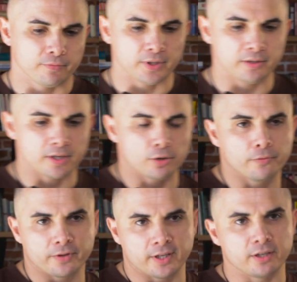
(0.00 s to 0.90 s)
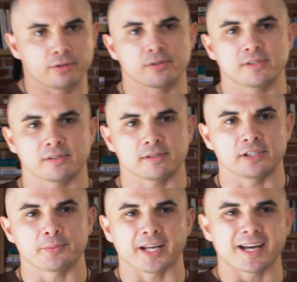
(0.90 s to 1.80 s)
We, over the years,
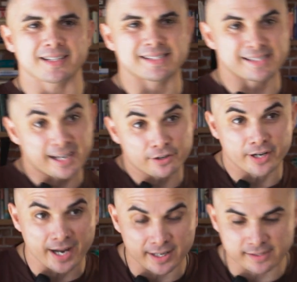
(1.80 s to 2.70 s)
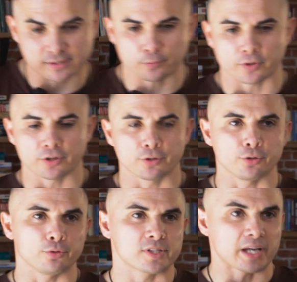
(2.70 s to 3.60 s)
it's been kind of standardized where you
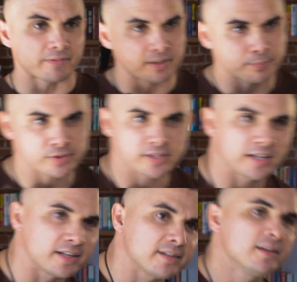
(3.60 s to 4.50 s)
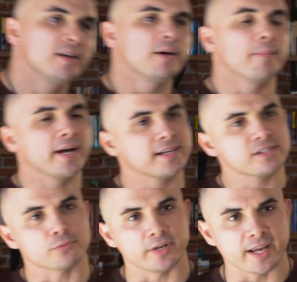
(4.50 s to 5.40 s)
do 70%
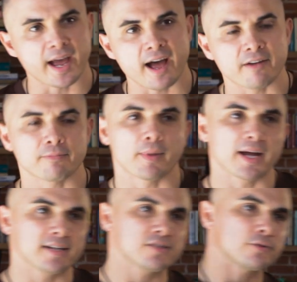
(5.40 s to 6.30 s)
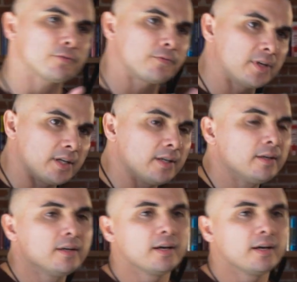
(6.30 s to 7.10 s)
minus rehab, minus your fee,